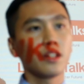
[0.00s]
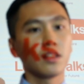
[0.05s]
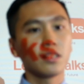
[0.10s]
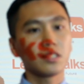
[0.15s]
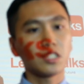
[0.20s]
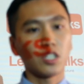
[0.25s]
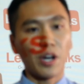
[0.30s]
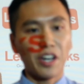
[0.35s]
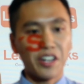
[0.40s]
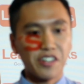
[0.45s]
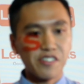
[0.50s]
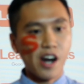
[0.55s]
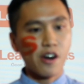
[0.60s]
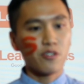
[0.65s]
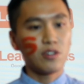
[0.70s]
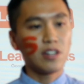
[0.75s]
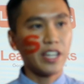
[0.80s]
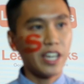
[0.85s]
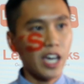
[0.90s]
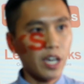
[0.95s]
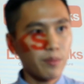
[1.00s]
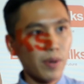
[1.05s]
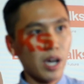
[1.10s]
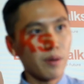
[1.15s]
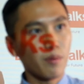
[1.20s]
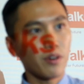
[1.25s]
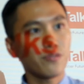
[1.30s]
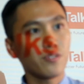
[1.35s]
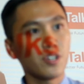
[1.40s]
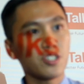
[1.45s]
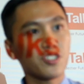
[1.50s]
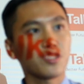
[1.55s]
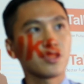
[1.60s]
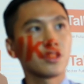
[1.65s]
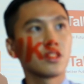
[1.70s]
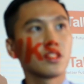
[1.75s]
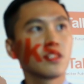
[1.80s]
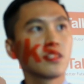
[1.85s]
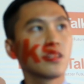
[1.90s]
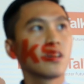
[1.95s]
So I gradually get by my first
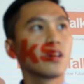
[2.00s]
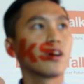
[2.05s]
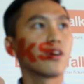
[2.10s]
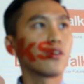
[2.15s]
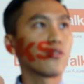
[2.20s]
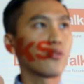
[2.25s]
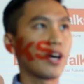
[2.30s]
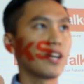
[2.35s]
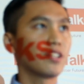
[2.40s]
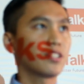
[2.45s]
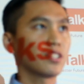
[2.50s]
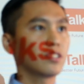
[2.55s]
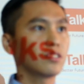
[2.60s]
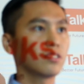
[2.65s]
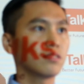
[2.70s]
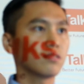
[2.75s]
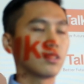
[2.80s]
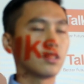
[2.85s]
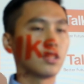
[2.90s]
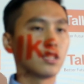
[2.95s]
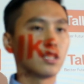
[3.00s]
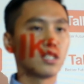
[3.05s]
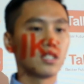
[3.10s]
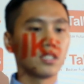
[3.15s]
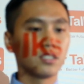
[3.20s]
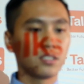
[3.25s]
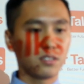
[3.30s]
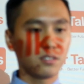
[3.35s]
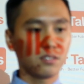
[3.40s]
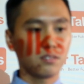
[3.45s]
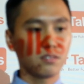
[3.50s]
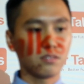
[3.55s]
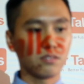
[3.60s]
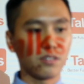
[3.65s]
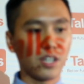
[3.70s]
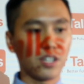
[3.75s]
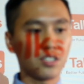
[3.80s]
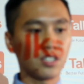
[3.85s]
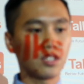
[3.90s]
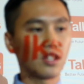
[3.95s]
year, renting
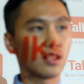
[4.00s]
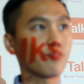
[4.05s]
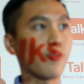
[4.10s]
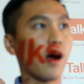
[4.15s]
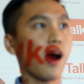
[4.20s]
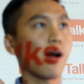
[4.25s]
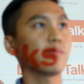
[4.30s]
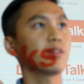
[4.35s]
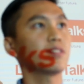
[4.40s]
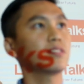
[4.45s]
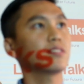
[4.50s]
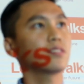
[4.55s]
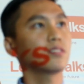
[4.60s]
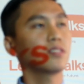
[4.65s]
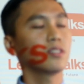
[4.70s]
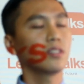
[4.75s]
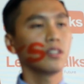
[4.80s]
an apartment,